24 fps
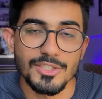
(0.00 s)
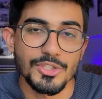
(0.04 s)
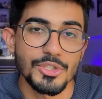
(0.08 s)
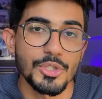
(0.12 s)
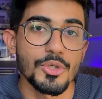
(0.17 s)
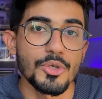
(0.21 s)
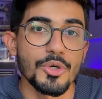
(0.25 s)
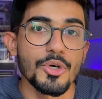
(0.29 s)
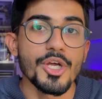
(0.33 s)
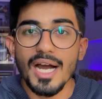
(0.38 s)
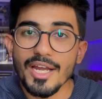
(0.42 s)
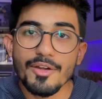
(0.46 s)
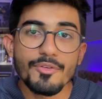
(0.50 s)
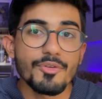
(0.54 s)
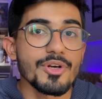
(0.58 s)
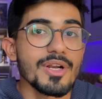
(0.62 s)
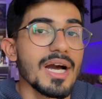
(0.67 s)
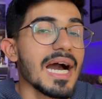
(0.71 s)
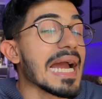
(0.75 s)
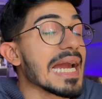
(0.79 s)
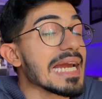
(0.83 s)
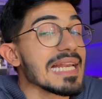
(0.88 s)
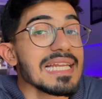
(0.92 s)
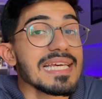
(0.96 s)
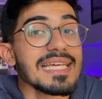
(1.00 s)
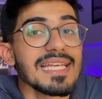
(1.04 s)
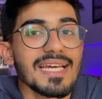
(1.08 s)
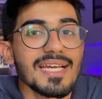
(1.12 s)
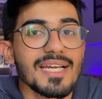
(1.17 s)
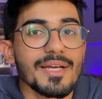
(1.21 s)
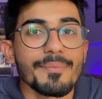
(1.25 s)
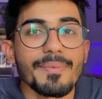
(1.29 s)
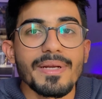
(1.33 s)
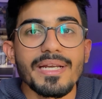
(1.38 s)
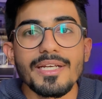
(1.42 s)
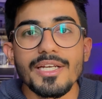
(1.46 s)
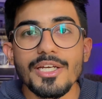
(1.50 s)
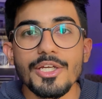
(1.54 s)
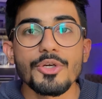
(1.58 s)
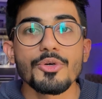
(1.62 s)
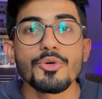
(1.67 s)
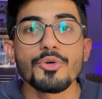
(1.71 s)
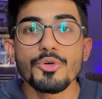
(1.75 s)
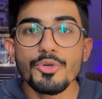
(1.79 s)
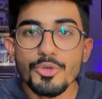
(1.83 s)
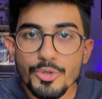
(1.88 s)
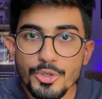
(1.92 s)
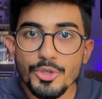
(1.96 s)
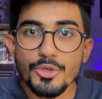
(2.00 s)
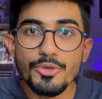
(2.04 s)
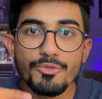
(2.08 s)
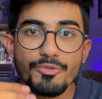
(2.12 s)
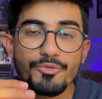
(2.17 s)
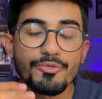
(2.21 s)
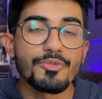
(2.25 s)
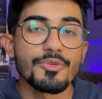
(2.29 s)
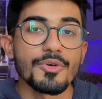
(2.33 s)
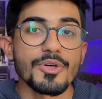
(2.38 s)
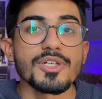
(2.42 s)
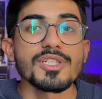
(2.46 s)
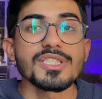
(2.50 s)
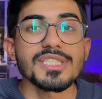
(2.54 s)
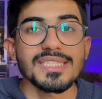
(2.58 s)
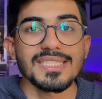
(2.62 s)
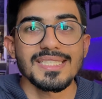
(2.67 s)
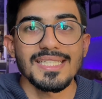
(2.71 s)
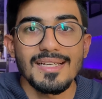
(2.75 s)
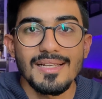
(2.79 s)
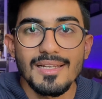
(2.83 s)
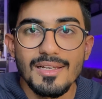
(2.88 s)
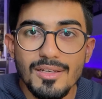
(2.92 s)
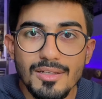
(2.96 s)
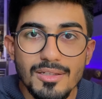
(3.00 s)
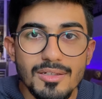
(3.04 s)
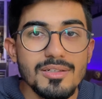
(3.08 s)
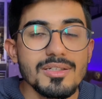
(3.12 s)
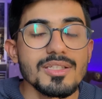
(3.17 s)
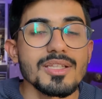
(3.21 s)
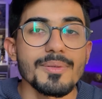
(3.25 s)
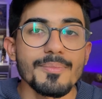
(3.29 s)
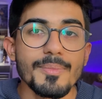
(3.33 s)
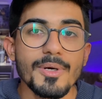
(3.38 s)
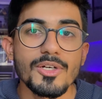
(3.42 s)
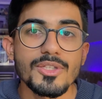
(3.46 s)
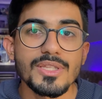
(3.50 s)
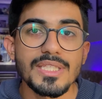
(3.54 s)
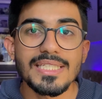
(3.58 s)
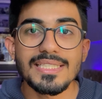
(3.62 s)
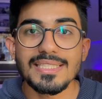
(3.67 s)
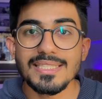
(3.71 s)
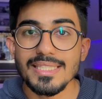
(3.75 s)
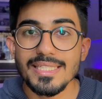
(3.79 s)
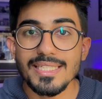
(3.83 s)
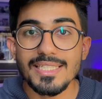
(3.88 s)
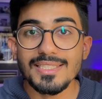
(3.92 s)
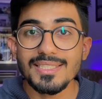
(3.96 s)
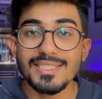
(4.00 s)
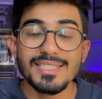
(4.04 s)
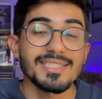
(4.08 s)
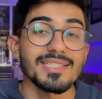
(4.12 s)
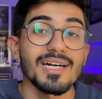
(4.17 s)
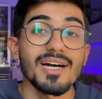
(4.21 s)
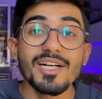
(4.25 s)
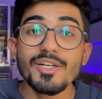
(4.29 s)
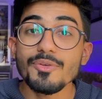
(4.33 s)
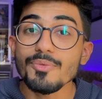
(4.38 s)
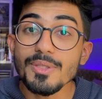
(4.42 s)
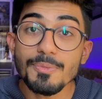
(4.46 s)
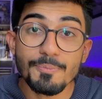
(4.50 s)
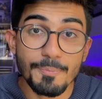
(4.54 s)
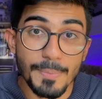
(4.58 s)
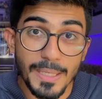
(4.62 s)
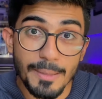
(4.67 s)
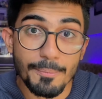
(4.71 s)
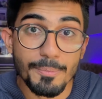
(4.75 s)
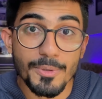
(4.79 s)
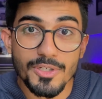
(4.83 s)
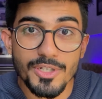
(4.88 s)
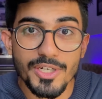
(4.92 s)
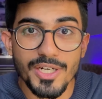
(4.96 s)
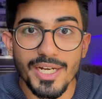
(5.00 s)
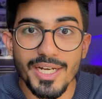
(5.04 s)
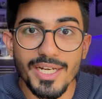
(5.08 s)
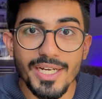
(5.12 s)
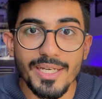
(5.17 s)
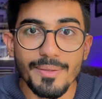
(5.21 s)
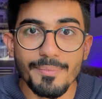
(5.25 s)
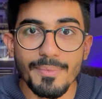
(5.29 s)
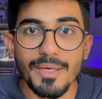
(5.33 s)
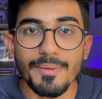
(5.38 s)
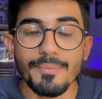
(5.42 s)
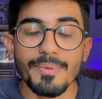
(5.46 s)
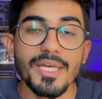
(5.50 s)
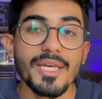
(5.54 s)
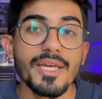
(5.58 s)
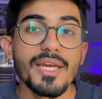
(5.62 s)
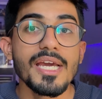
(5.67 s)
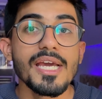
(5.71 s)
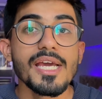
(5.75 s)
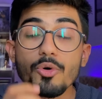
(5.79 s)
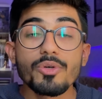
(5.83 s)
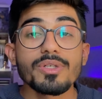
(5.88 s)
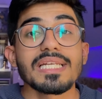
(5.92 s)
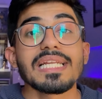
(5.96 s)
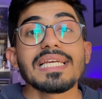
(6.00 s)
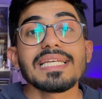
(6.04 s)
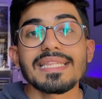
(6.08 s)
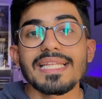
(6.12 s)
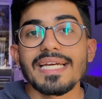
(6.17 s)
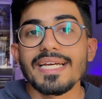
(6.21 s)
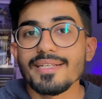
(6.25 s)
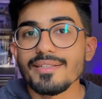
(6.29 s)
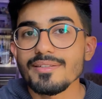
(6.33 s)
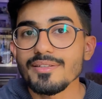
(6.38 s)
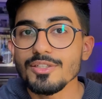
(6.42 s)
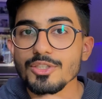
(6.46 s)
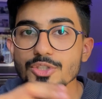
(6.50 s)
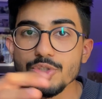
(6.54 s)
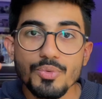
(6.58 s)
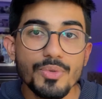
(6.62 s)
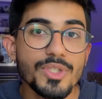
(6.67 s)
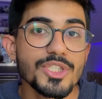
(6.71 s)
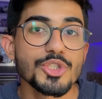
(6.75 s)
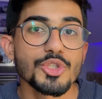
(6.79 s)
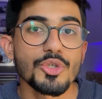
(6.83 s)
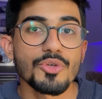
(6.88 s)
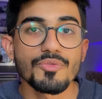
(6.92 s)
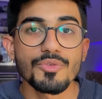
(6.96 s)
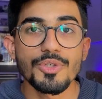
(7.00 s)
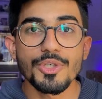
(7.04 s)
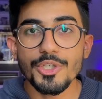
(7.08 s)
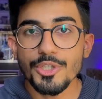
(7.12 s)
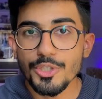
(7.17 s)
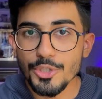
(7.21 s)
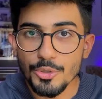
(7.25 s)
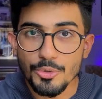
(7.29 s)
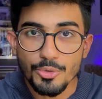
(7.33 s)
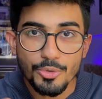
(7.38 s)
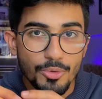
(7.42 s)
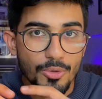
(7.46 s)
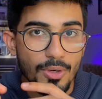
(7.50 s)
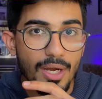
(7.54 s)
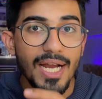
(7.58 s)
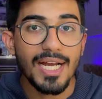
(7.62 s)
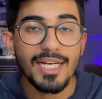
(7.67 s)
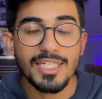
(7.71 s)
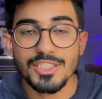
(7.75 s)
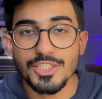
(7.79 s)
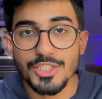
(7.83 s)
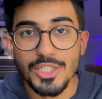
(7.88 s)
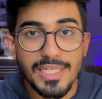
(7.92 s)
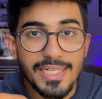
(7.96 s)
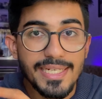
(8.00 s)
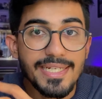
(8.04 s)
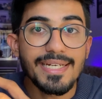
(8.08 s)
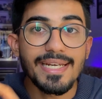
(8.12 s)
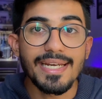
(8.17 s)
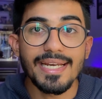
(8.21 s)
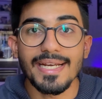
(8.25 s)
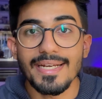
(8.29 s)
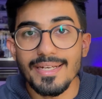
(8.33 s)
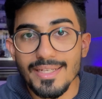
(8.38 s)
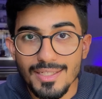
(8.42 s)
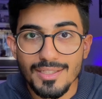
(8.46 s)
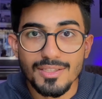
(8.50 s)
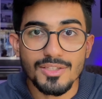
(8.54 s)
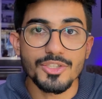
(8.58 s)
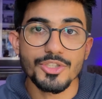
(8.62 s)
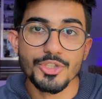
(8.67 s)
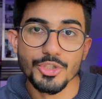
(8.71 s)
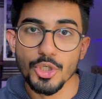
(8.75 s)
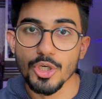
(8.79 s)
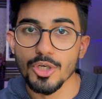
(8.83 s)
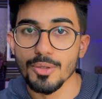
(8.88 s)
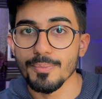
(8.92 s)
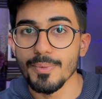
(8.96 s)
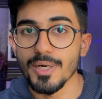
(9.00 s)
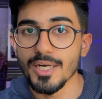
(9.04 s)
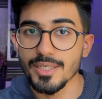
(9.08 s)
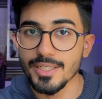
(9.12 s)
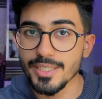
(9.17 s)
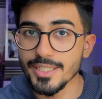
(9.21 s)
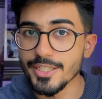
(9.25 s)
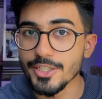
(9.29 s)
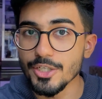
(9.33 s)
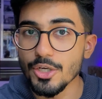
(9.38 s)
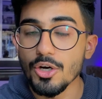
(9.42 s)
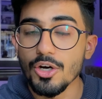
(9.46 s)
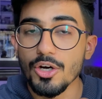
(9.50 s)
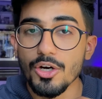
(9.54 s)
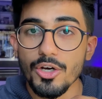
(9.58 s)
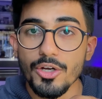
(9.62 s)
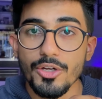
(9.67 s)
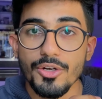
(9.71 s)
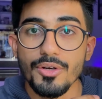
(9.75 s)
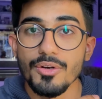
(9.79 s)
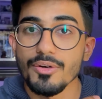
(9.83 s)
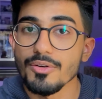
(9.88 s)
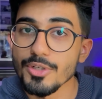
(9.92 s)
So I would highly recommend you to first learn about these things, start with paper trading maybe, only then switch over to actually trading in the stock market or